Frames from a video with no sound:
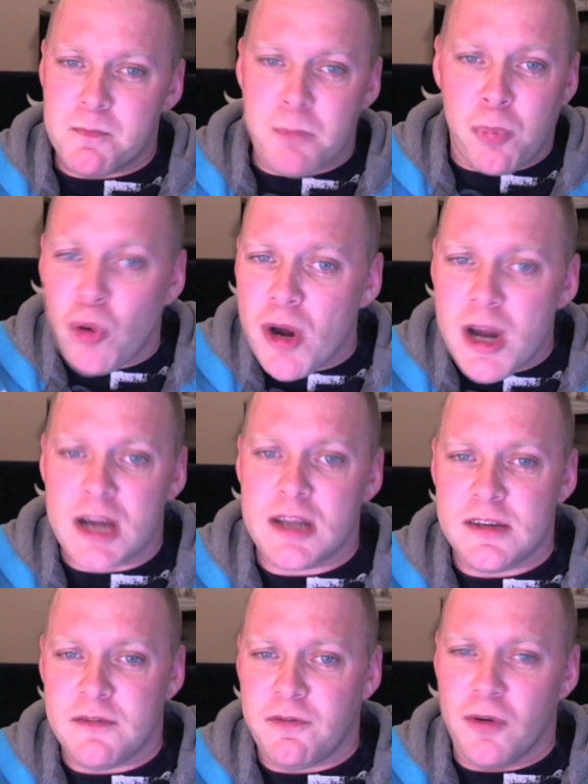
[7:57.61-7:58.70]

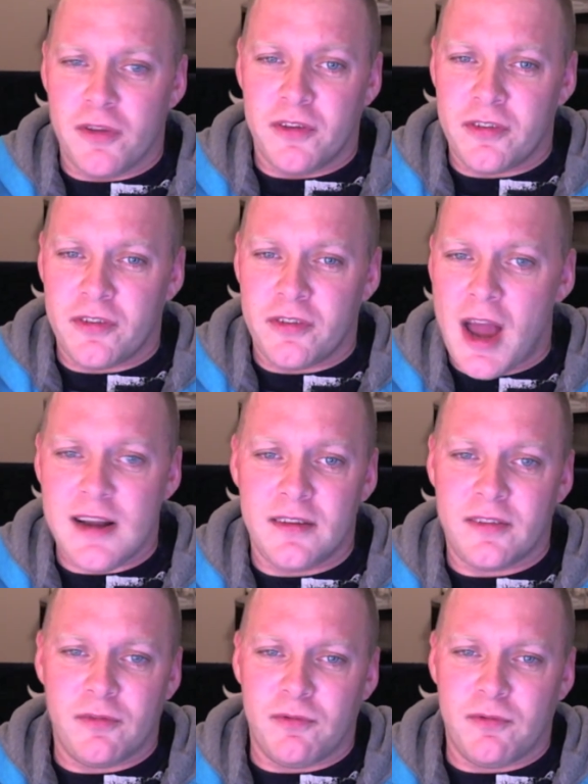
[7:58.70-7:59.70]
pricked for the slightest